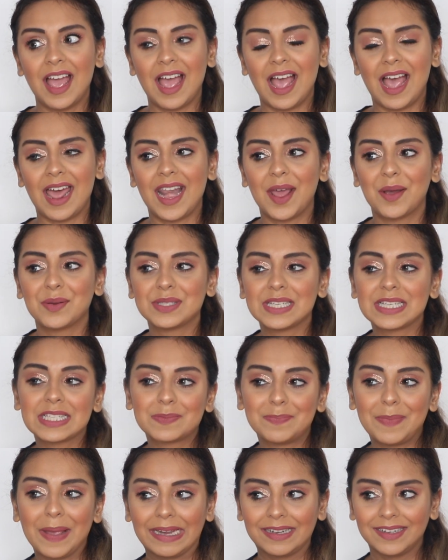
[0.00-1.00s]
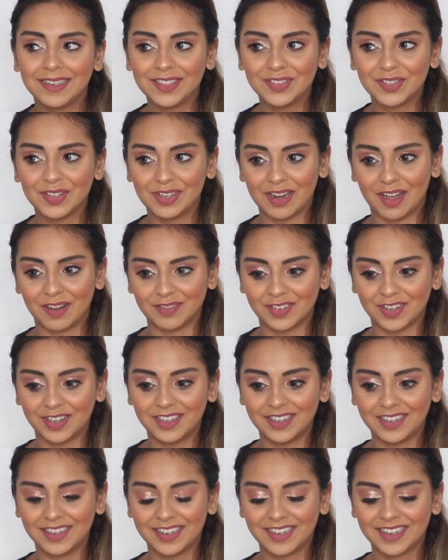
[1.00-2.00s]
and I was expecting to love
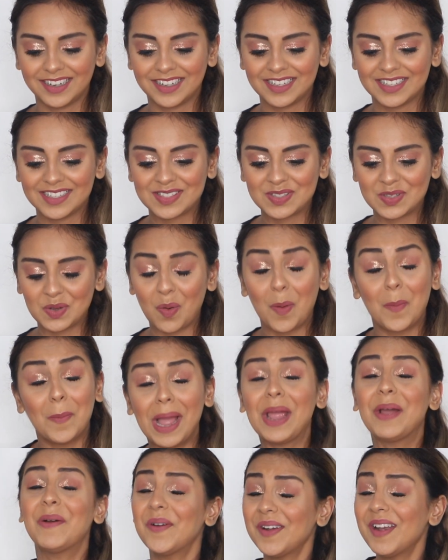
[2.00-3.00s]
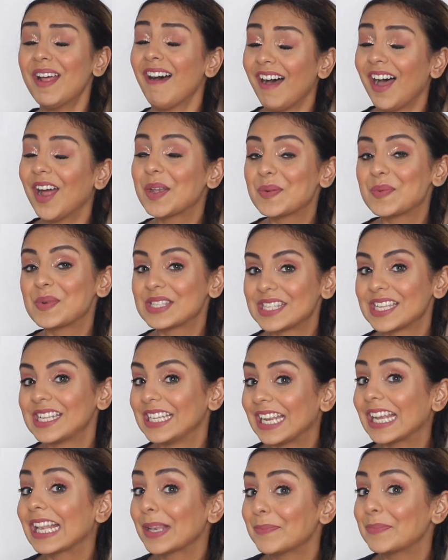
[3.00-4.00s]
it. So my own heart was a
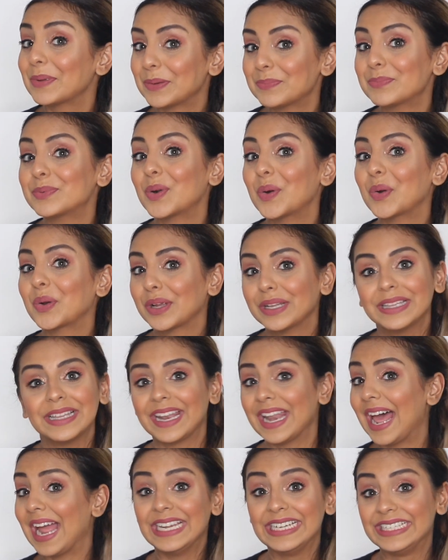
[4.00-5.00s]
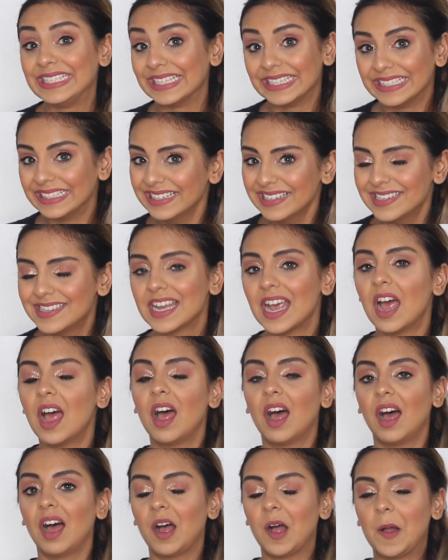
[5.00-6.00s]
little bit broken that I didn't.
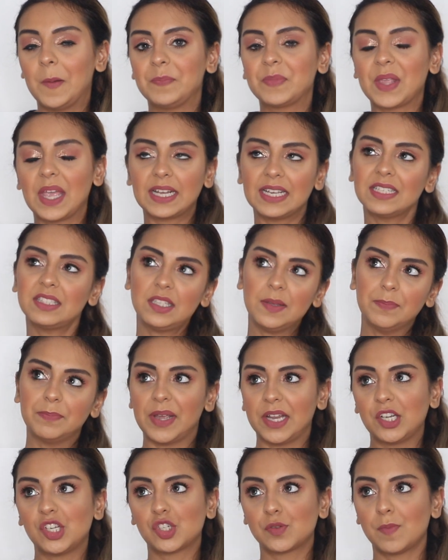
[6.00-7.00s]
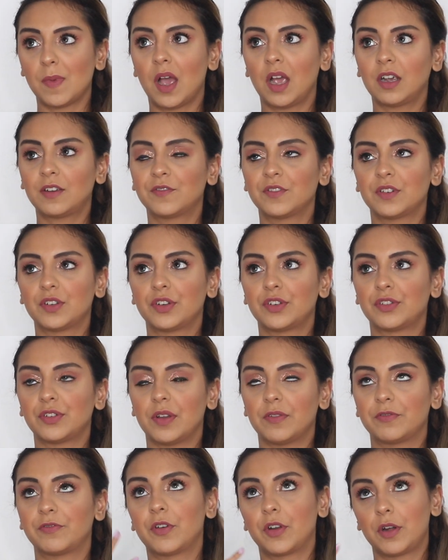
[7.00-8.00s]
I guess the benchmark
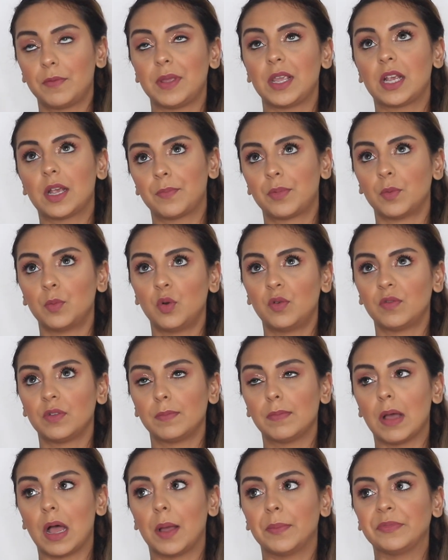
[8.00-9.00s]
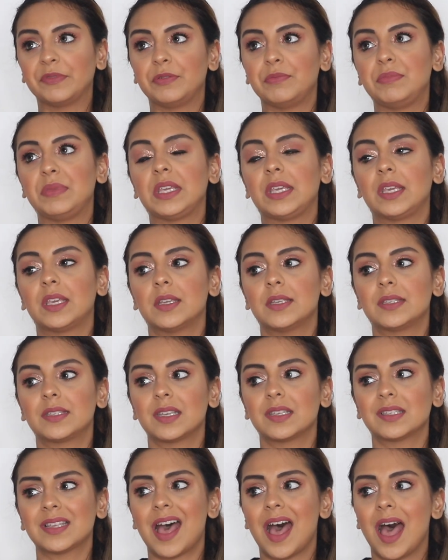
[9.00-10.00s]
for a makeup removal balm for me is
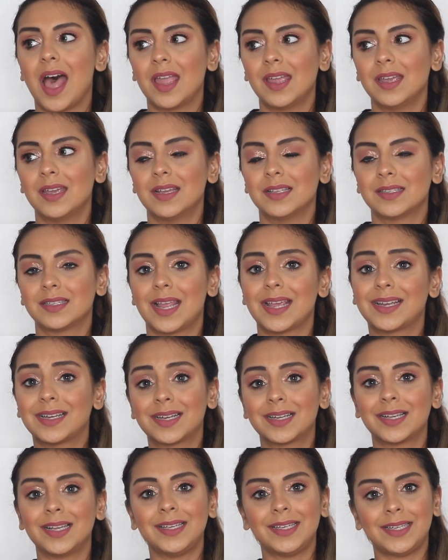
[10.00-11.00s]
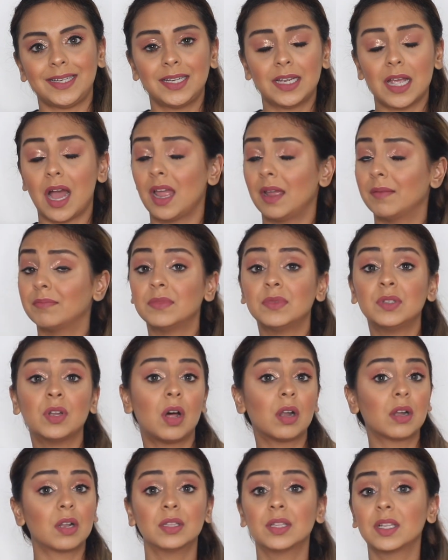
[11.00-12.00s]
as high as like Clinique. I'm
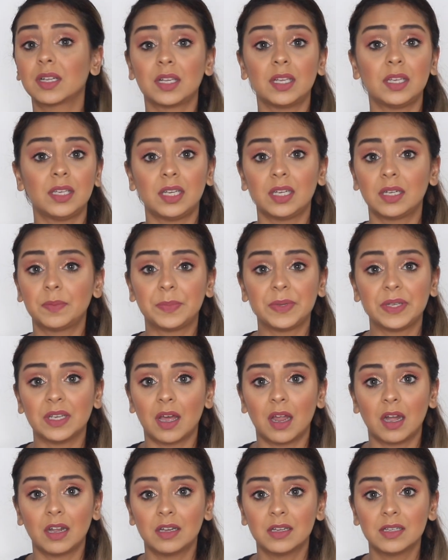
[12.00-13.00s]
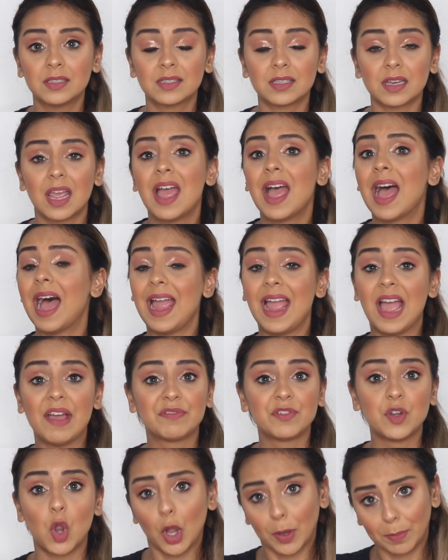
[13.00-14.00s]
not on the Clinique PR list. I
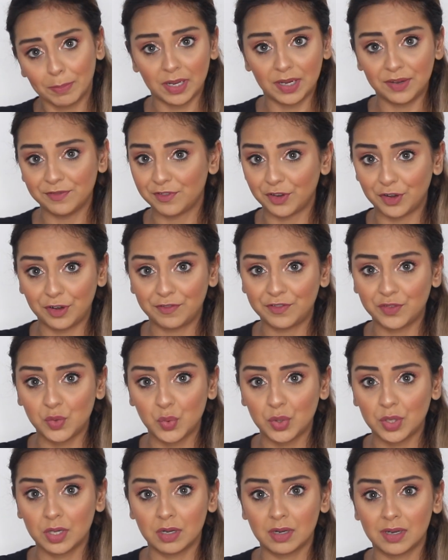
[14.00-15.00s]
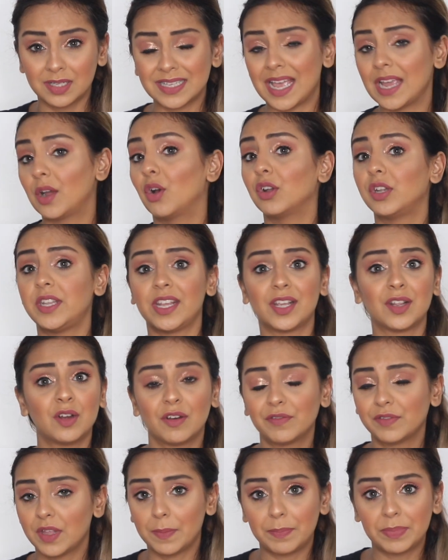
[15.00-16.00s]
have not been for a few years. I got taken
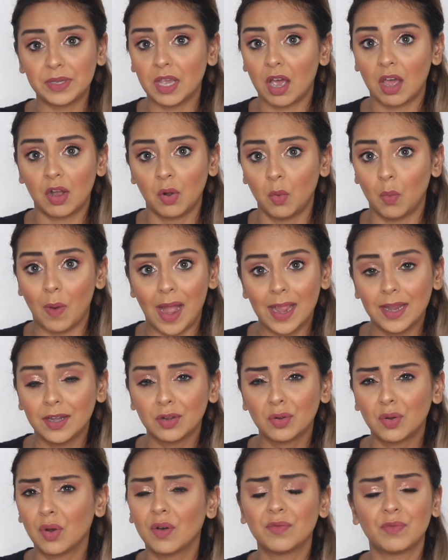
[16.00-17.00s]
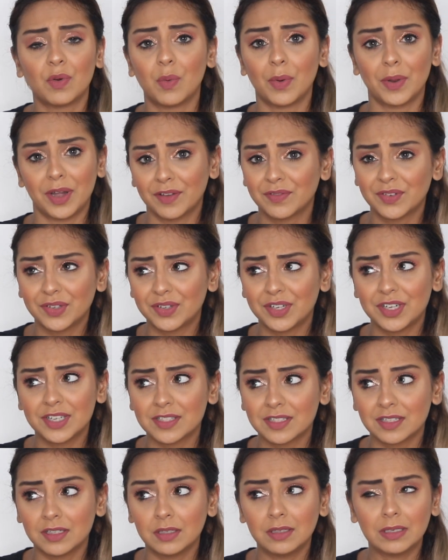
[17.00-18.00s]
off their PR a while ago for whatever
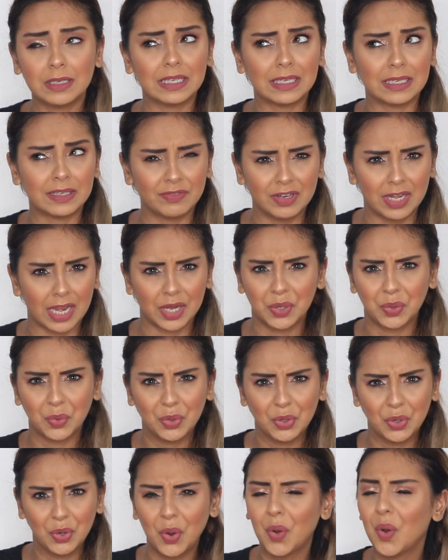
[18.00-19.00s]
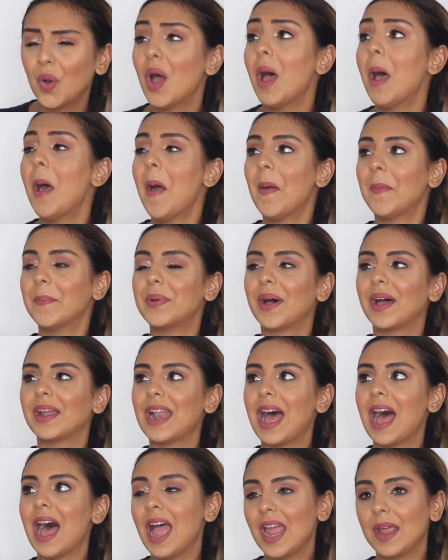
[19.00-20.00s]
reason. Even I don't know. But
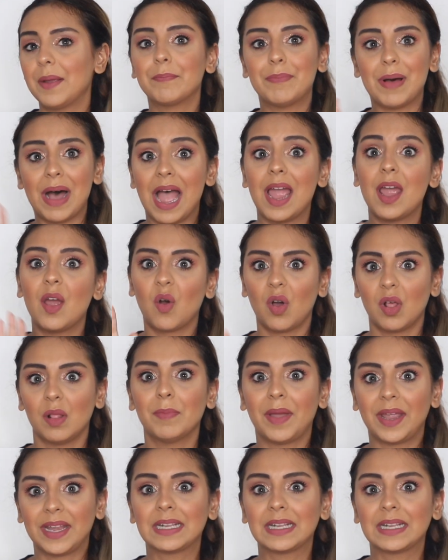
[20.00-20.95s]
I buy all my